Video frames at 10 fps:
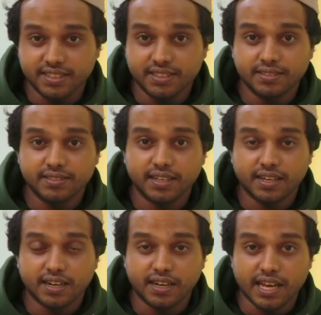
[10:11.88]
is the
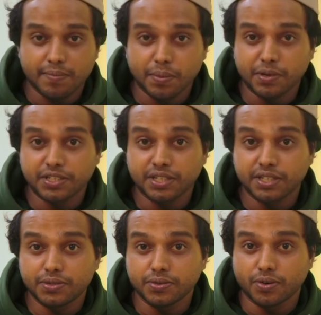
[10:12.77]

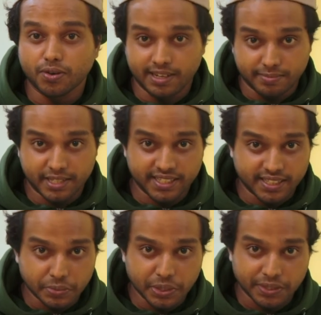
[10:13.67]
capability to collaborate
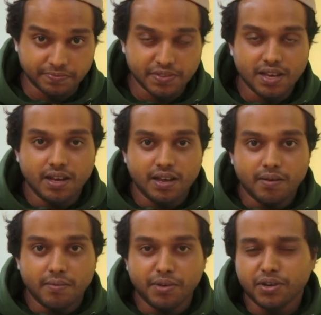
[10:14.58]
and work.
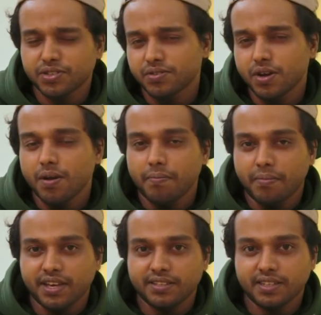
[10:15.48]
Because
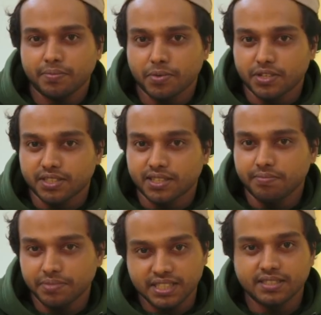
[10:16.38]
major production
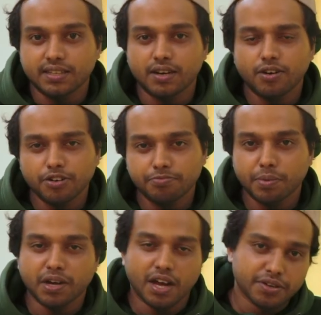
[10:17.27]
companies and a lot of
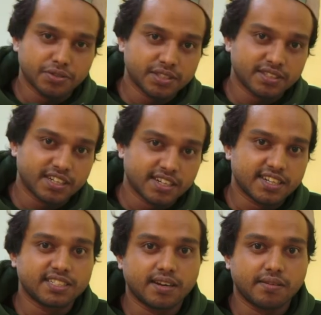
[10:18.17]
people are using the
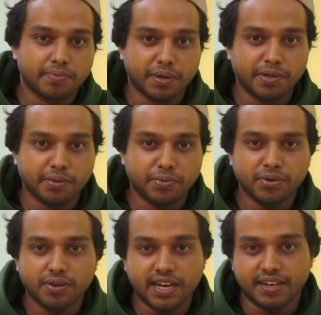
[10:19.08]
traditional Premiere
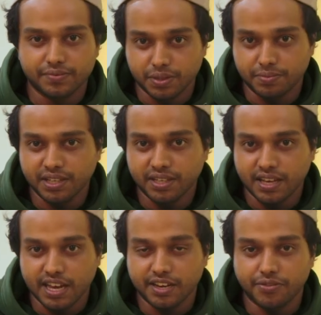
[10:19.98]
Pro and
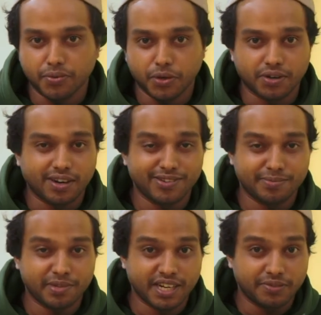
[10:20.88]
FCP, and if you want to
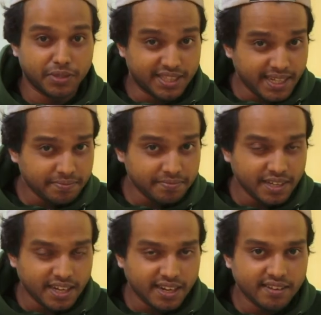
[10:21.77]
collaborate with them,
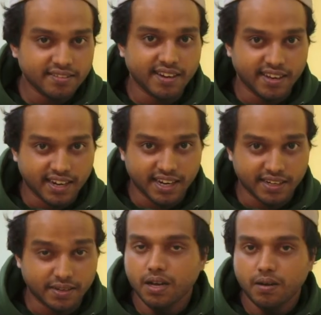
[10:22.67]
it is really hard.
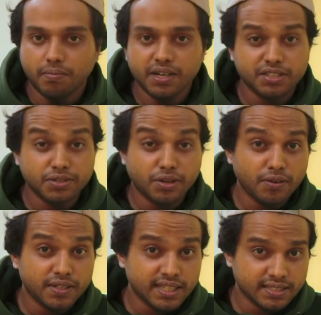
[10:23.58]
But
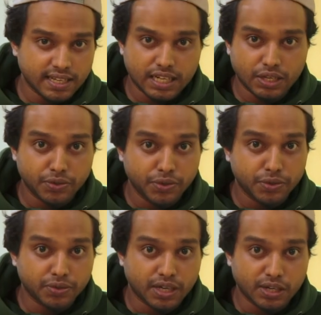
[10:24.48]
Resolve does allow you
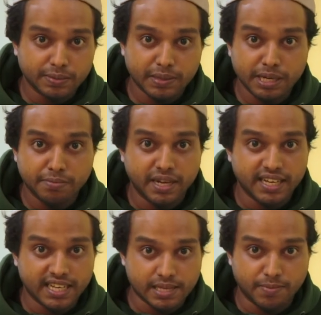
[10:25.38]
to collaborate by
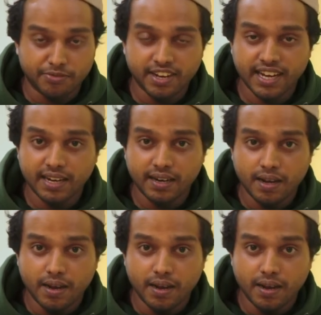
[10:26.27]
XML file,